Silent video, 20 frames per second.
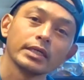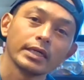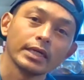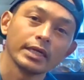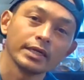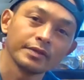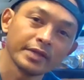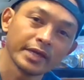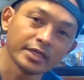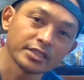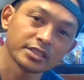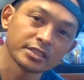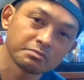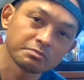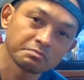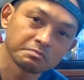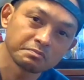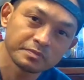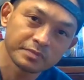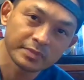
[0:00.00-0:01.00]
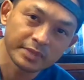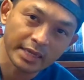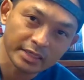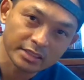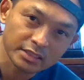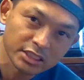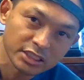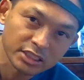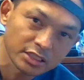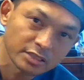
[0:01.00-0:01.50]
in that that
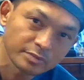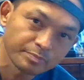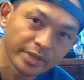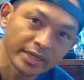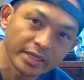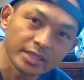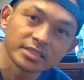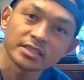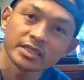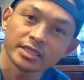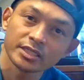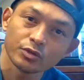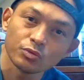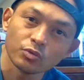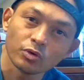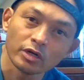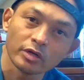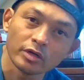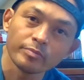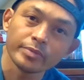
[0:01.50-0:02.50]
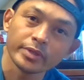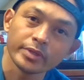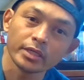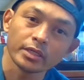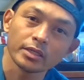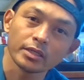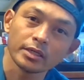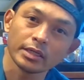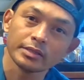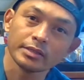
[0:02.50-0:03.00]
space that you want to be
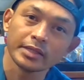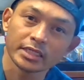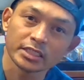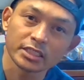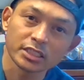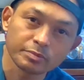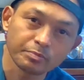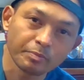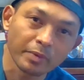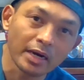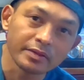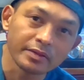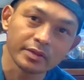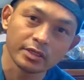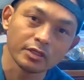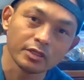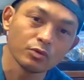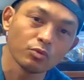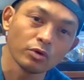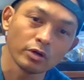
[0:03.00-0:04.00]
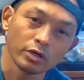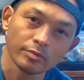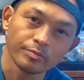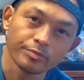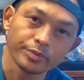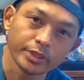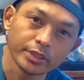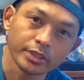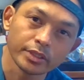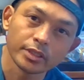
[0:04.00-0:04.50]
in that spot that you want to
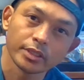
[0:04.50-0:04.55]
be